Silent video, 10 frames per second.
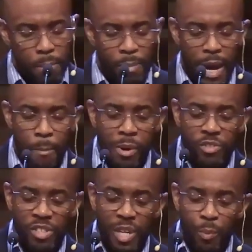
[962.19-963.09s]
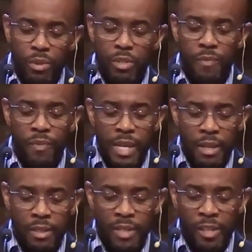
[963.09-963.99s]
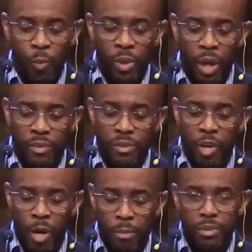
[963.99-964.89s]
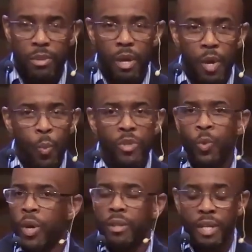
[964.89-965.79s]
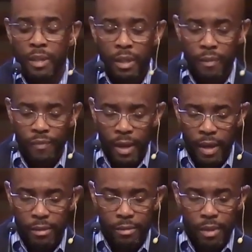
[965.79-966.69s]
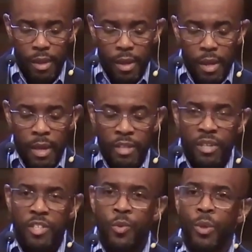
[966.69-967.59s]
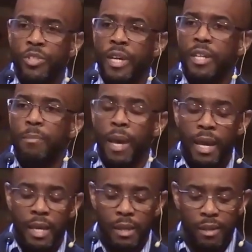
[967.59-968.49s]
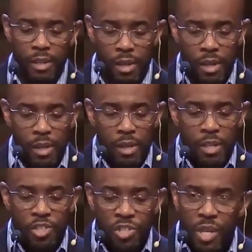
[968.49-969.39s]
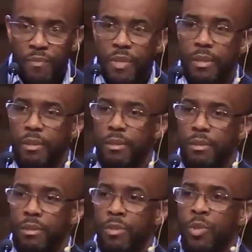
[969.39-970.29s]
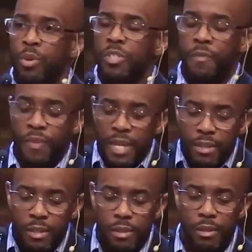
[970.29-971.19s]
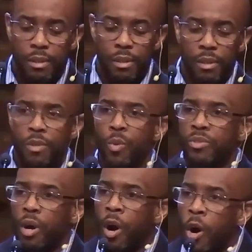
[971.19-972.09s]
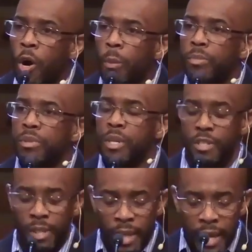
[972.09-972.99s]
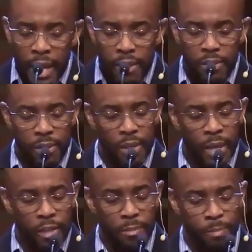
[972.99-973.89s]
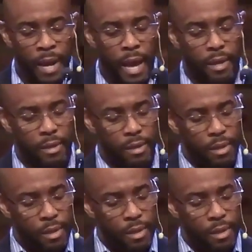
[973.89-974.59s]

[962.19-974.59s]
by pushing up with his feet, take the weight off his arms, was quickly nullified as the excruciating pain shifted to his feet, to his arms, his legs, and his back.